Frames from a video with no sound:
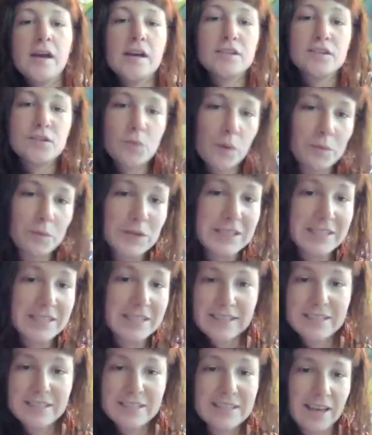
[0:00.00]
So when we
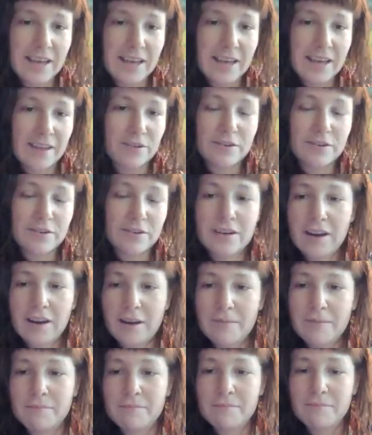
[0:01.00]
sing together,
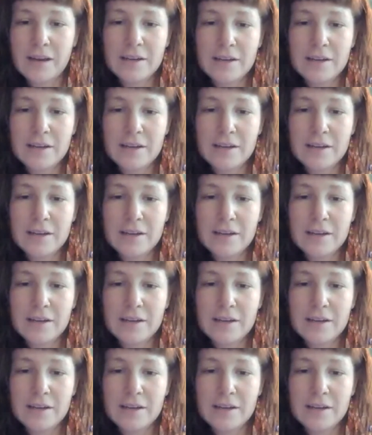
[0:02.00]
um,